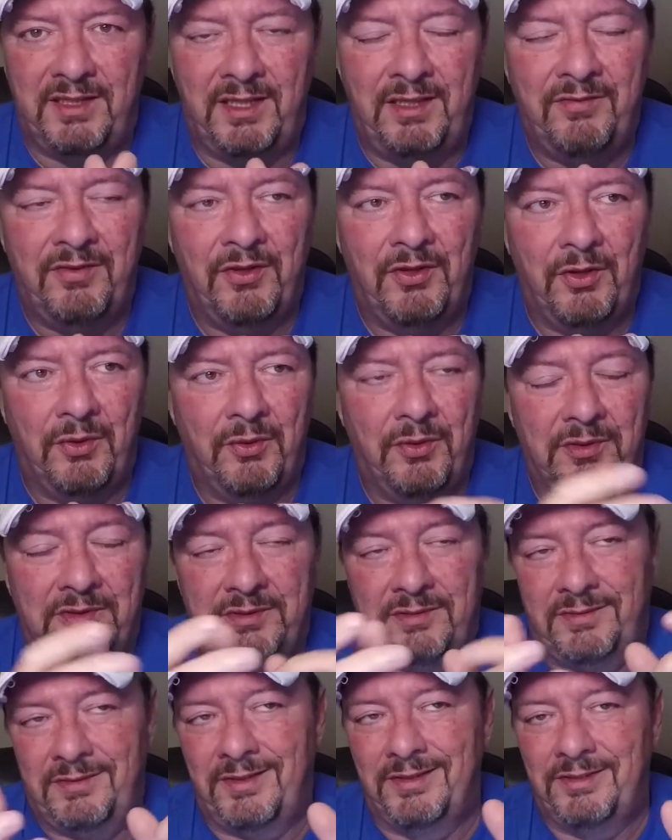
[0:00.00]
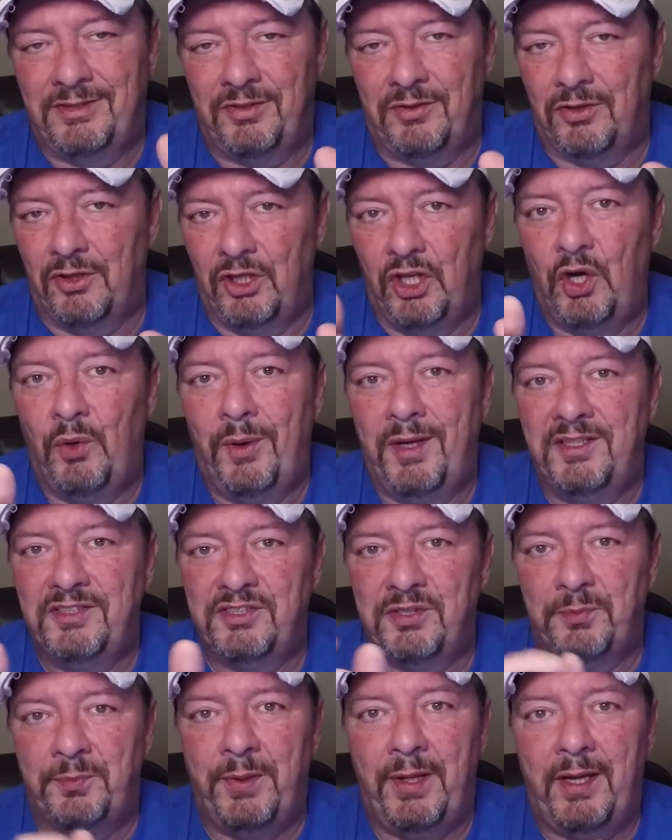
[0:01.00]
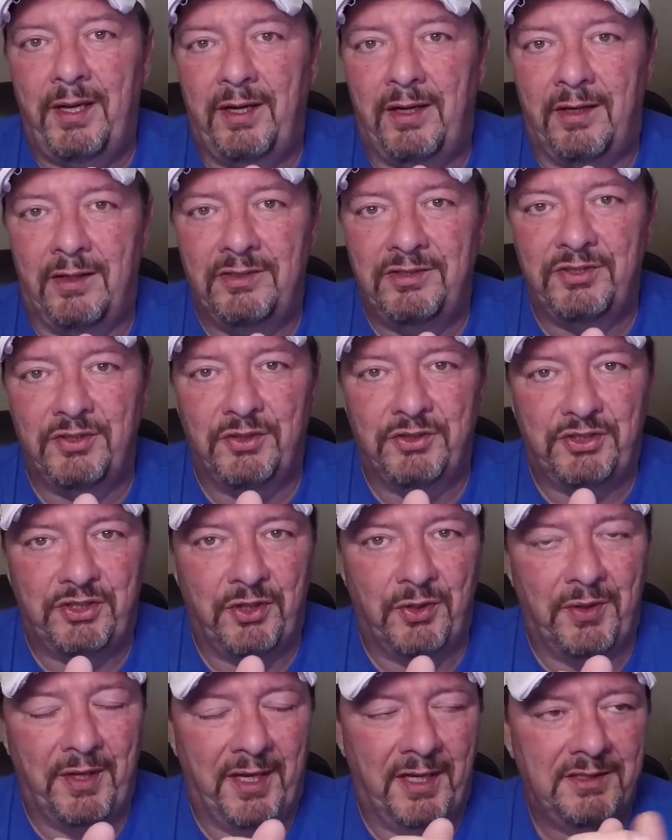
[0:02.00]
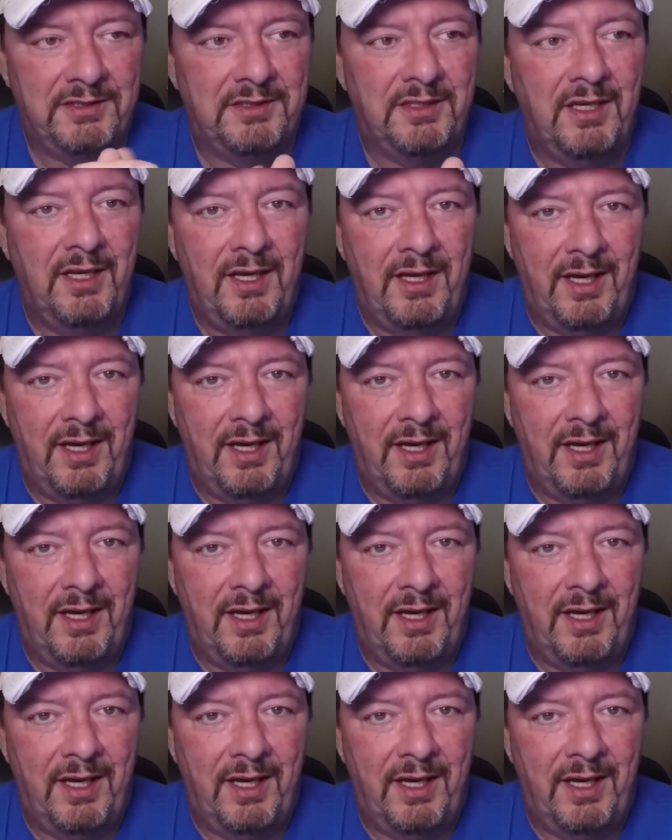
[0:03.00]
even though it's considered a low-end supplier, Socionext.